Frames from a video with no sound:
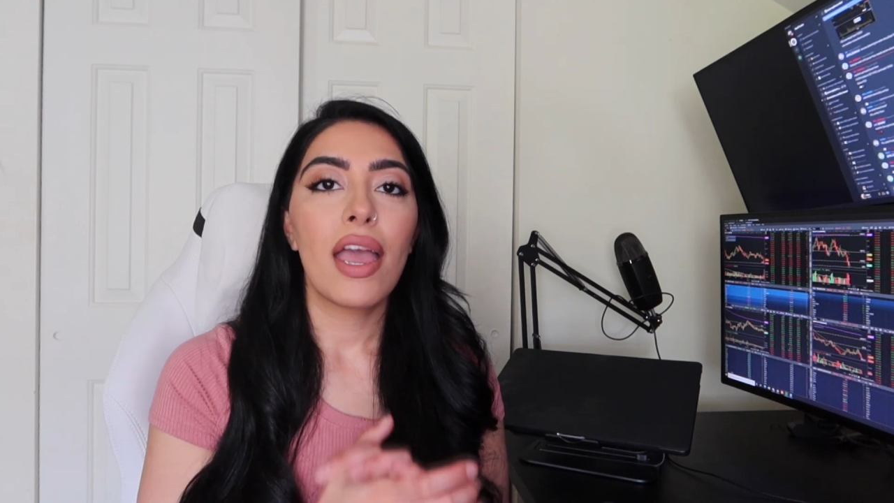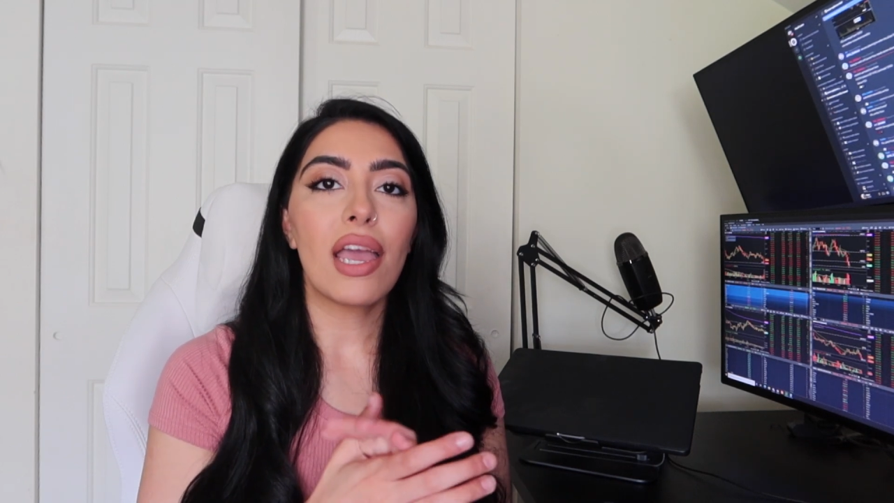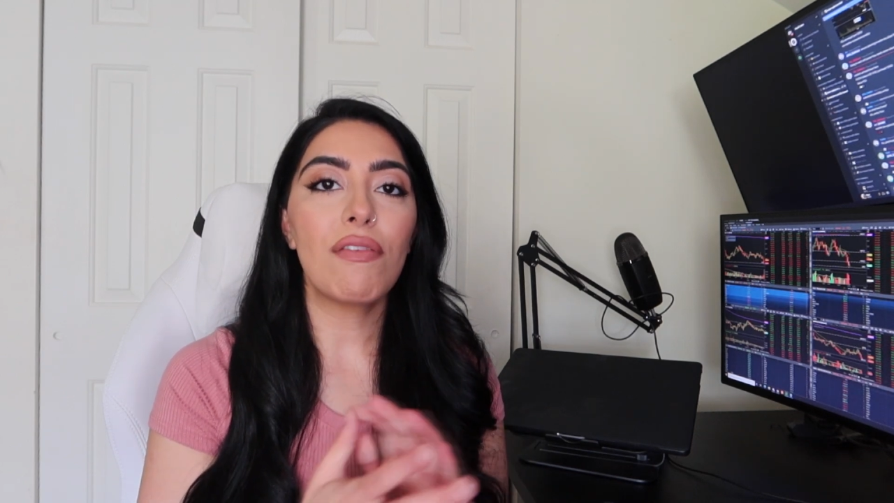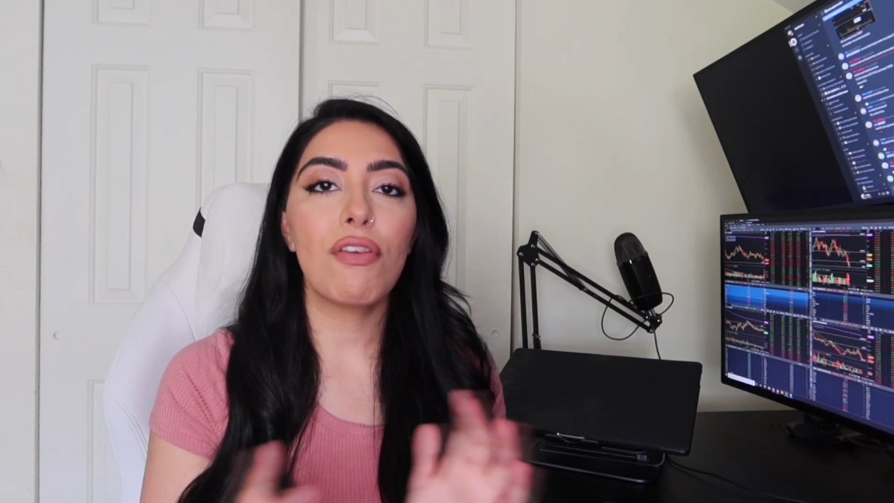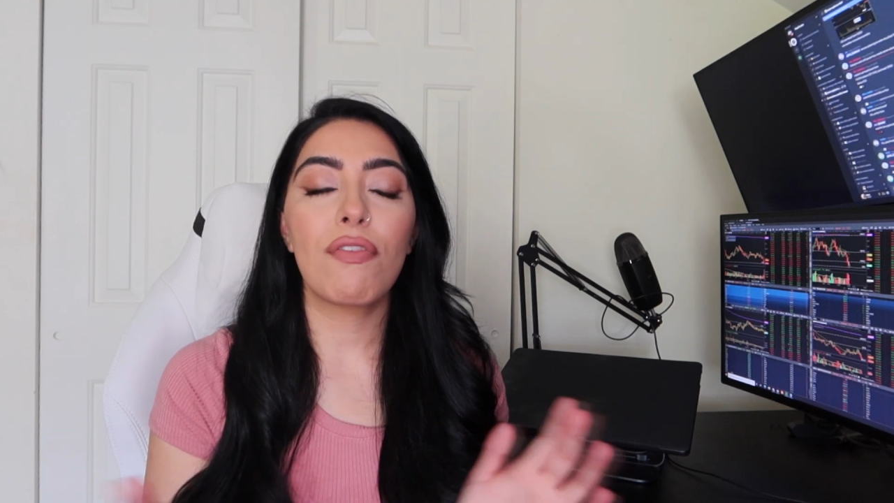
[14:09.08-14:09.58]

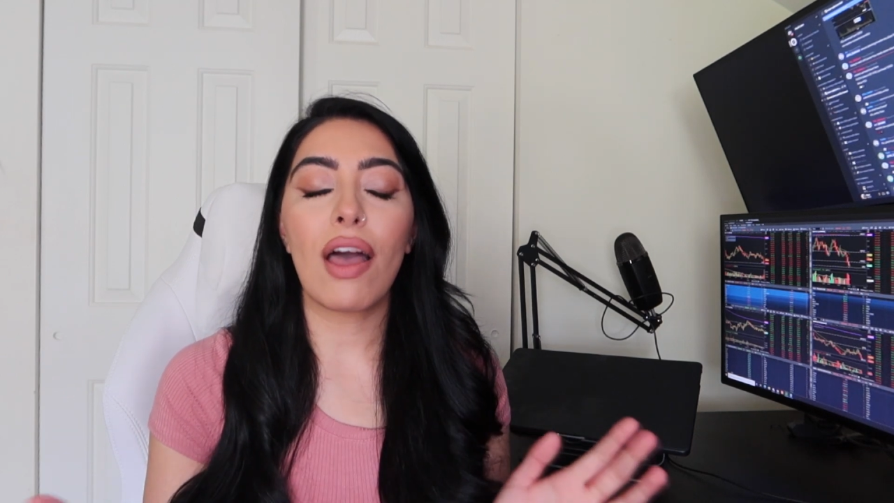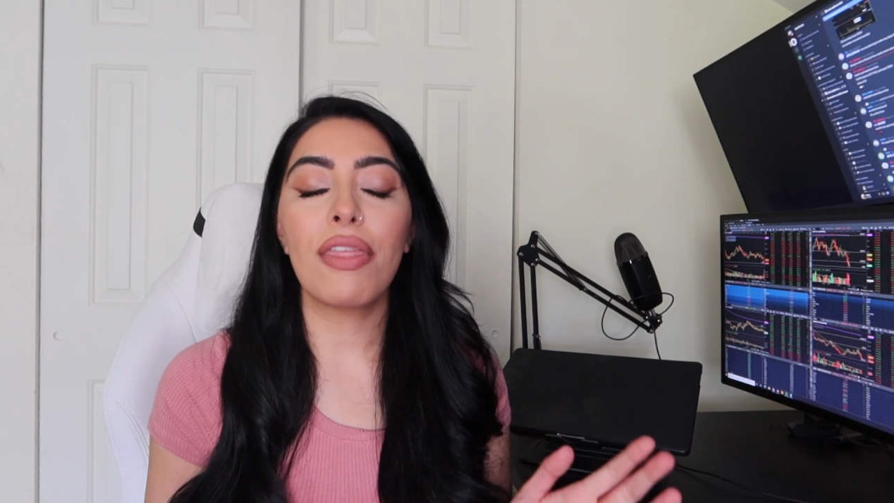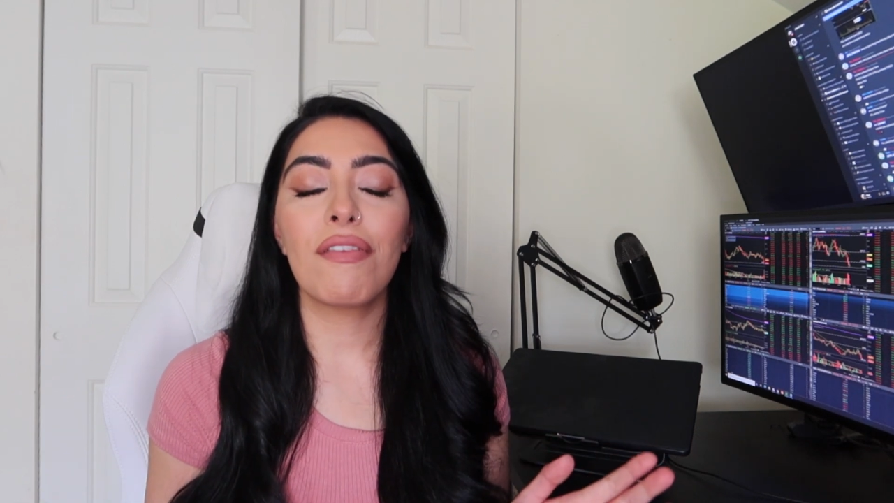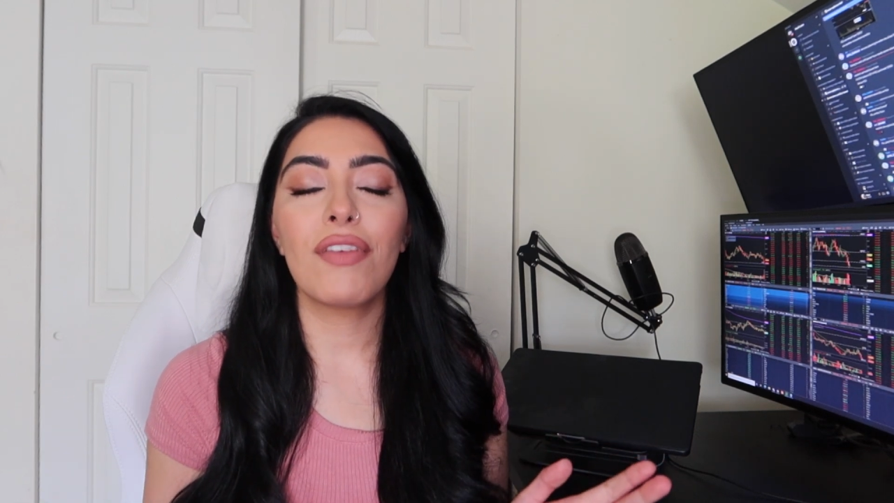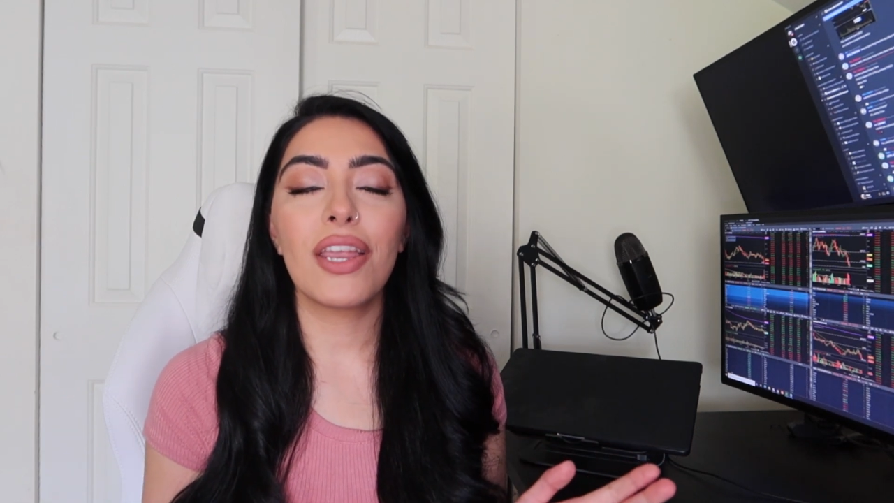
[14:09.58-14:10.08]
If you found
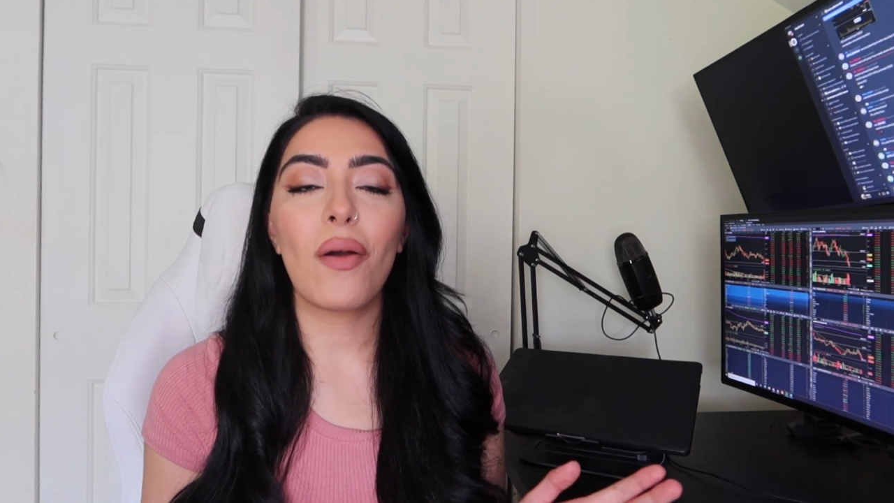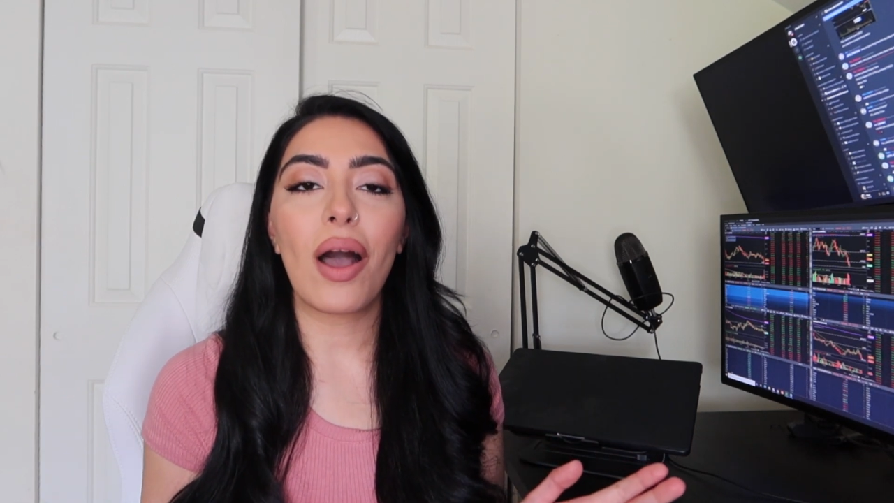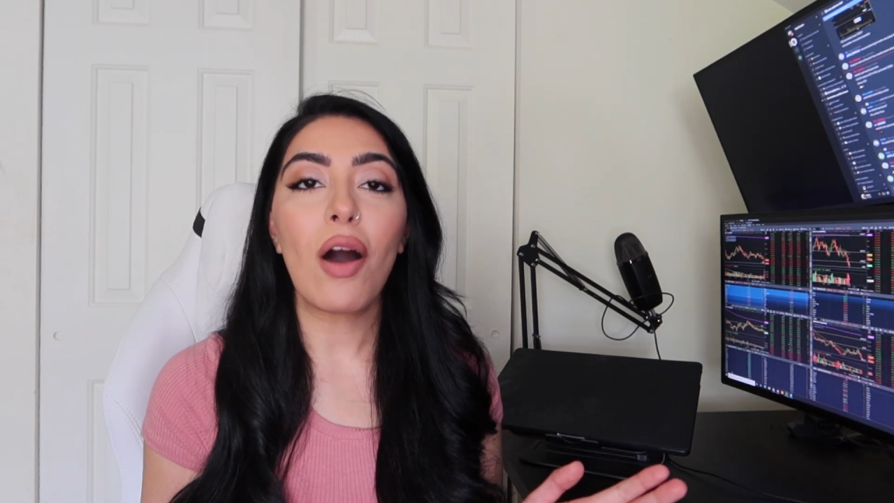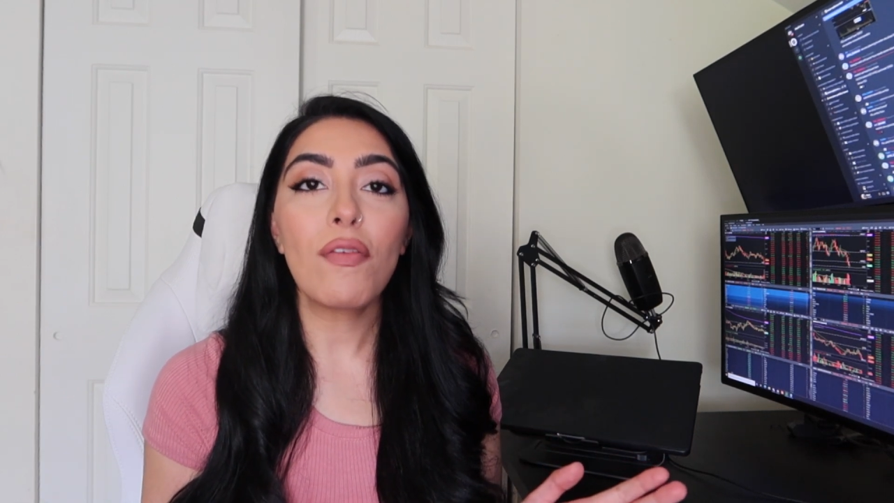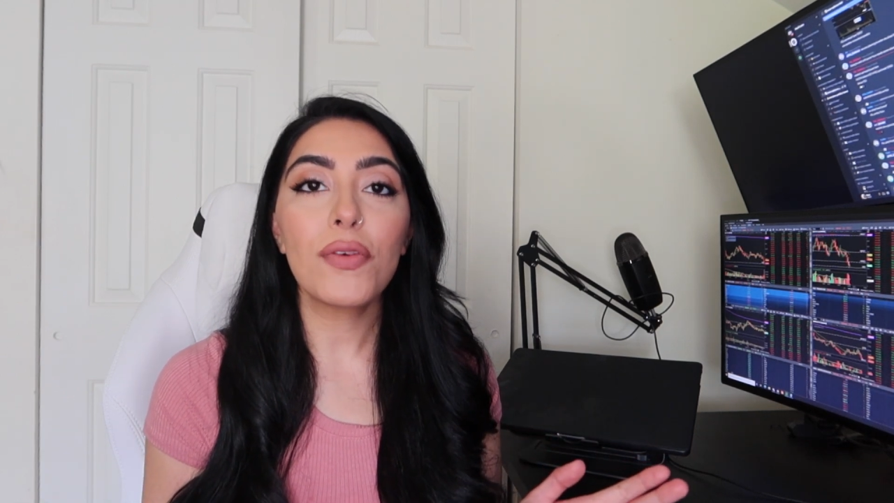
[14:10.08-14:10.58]
the video
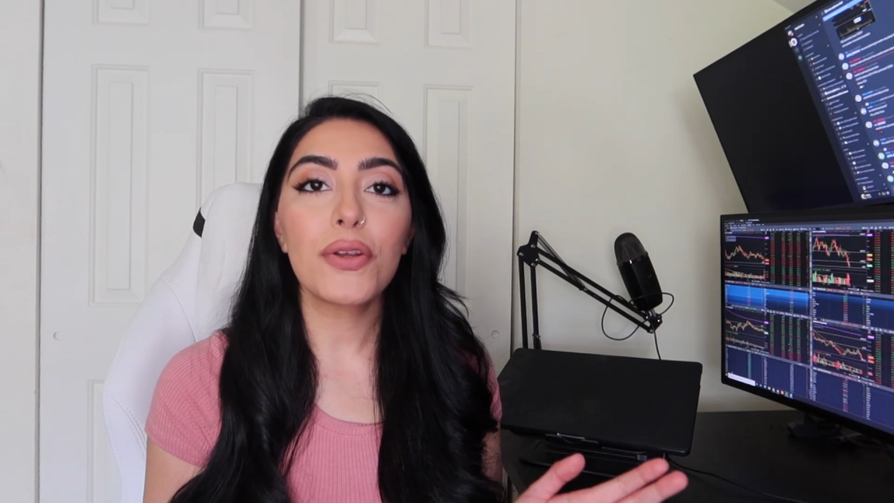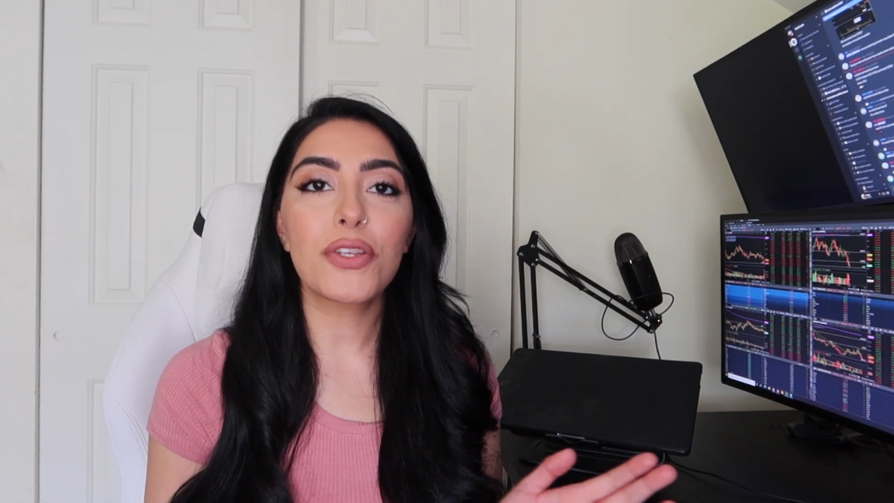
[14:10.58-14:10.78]
helpful,